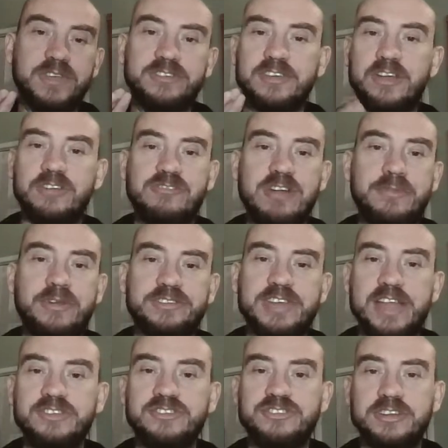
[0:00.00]
So grab their
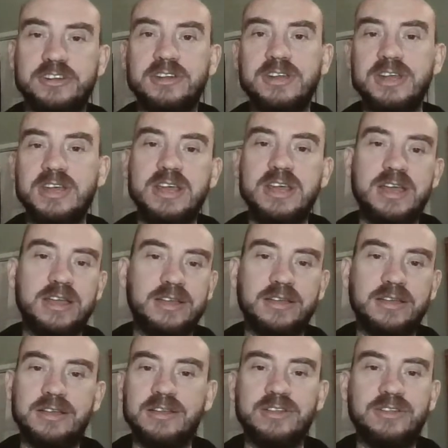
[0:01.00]
attention,
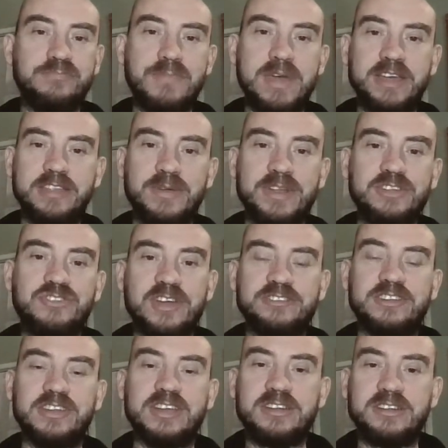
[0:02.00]
make them
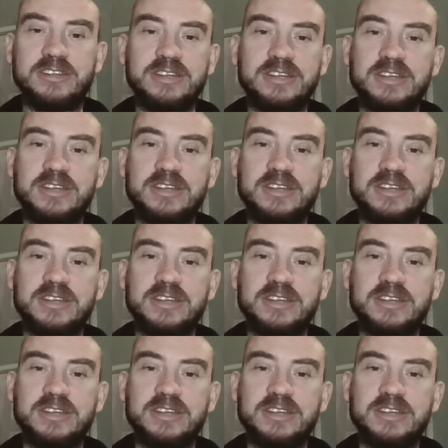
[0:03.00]
interested,